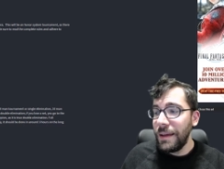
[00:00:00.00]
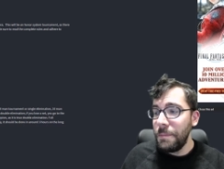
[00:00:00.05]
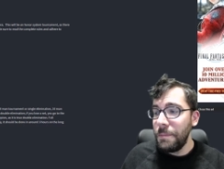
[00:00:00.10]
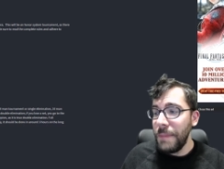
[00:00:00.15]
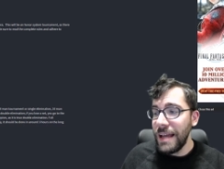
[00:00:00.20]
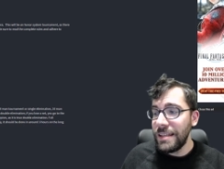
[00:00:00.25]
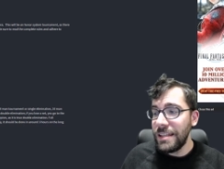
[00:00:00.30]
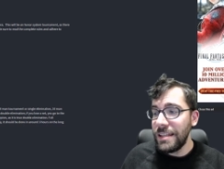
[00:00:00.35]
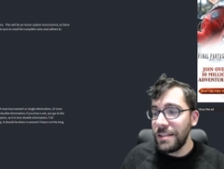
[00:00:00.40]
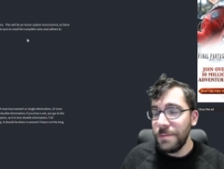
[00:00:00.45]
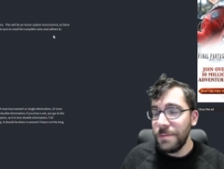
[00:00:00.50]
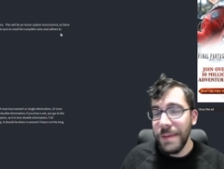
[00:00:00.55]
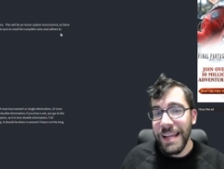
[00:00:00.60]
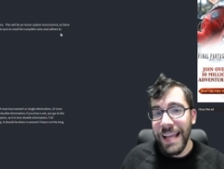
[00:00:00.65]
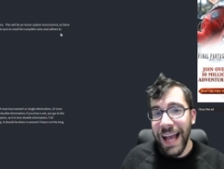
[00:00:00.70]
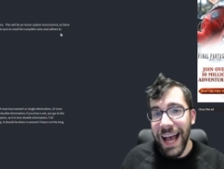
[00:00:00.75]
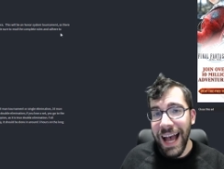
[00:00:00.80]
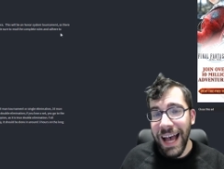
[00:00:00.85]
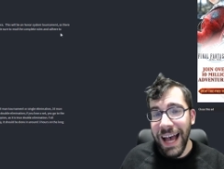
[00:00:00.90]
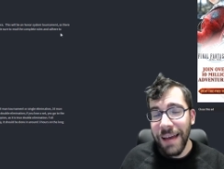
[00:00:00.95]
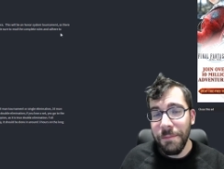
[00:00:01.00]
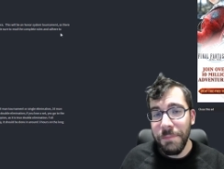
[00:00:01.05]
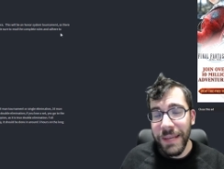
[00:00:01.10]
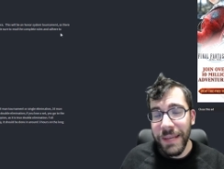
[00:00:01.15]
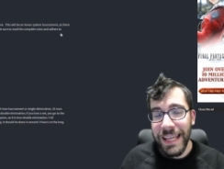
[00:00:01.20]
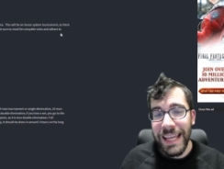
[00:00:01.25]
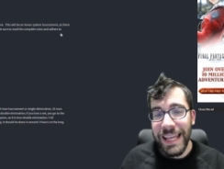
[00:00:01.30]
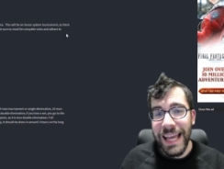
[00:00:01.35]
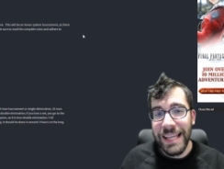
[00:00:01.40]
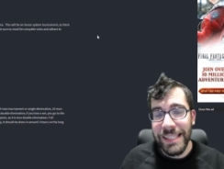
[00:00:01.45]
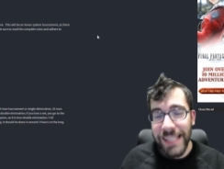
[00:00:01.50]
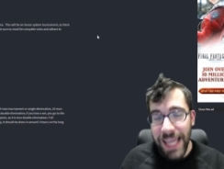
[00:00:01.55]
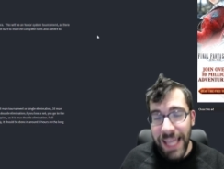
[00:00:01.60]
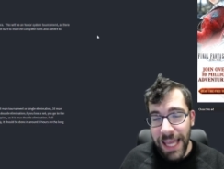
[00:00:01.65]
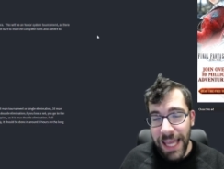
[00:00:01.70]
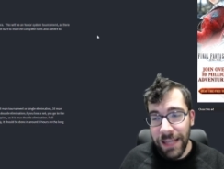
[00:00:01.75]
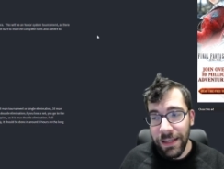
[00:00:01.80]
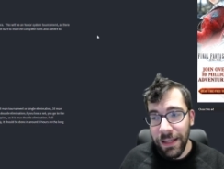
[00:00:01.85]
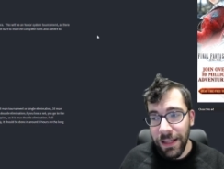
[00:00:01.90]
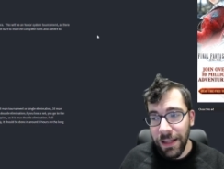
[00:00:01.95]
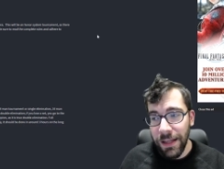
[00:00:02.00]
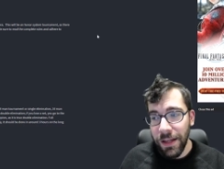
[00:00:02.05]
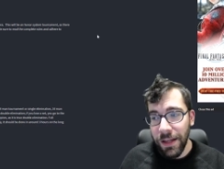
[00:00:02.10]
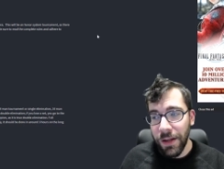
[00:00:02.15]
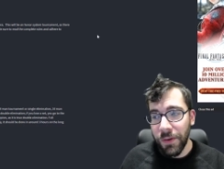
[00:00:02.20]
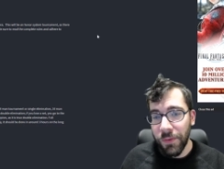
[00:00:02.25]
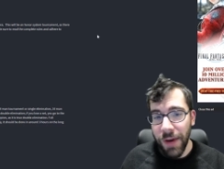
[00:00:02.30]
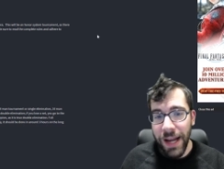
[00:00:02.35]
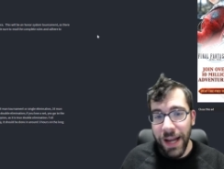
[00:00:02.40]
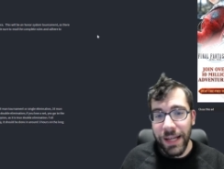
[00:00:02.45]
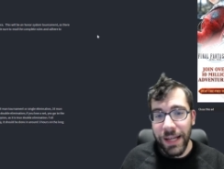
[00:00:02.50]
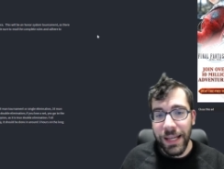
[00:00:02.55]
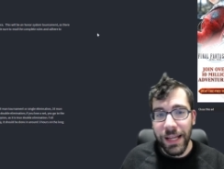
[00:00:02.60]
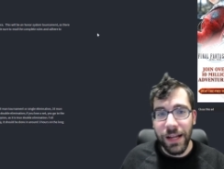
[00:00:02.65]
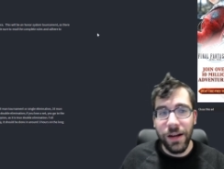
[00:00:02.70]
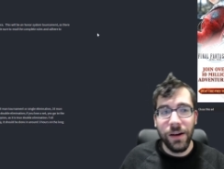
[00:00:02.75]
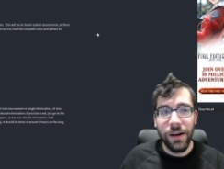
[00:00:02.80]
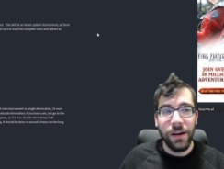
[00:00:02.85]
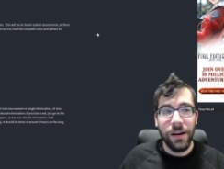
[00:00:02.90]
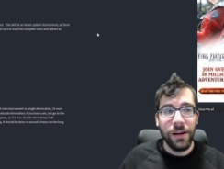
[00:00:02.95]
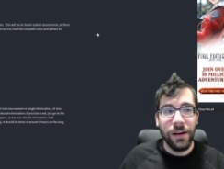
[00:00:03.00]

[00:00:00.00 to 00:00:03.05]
Message me on P S N right here.